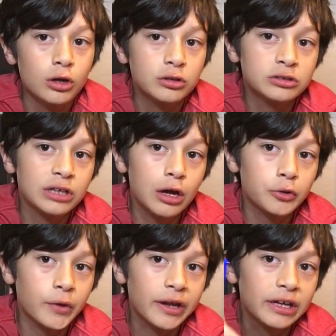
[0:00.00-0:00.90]
Do you see a
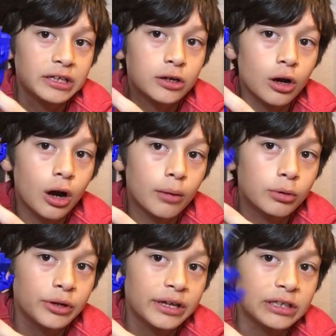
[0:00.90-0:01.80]
gray
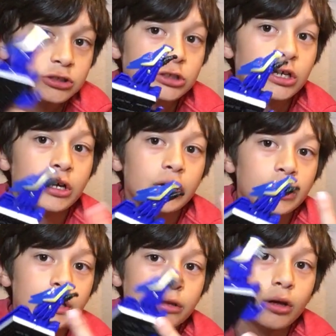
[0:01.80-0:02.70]
hinge
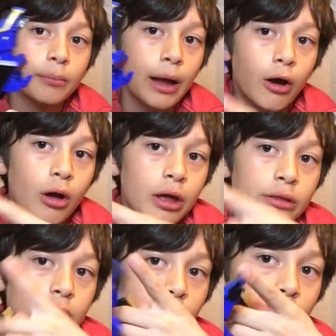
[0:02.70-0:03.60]
in
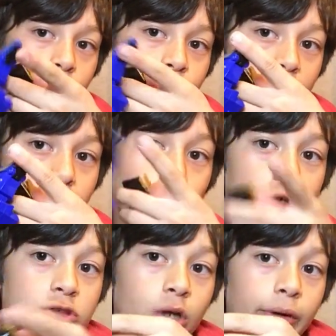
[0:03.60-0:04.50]
the front
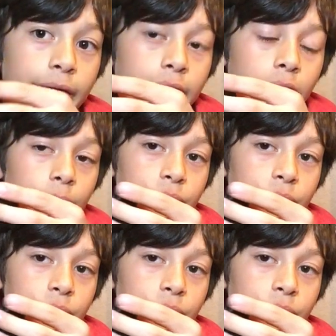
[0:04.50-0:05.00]
torso area?